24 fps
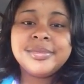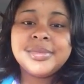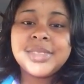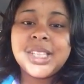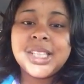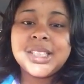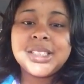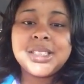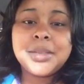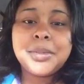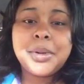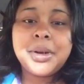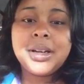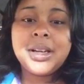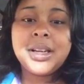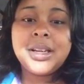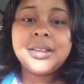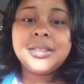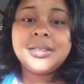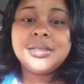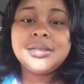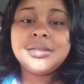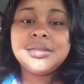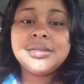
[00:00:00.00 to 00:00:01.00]
that's about
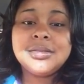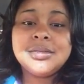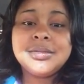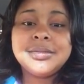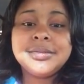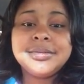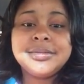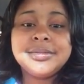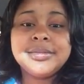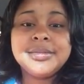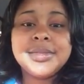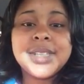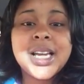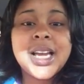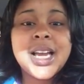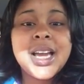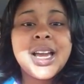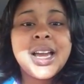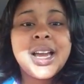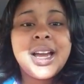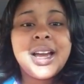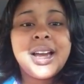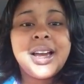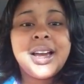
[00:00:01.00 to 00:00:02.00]
it.
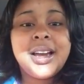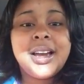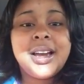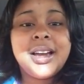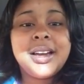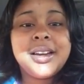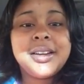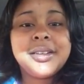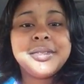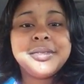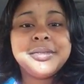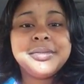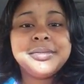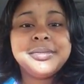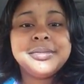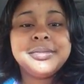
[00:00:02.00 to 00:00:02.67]
I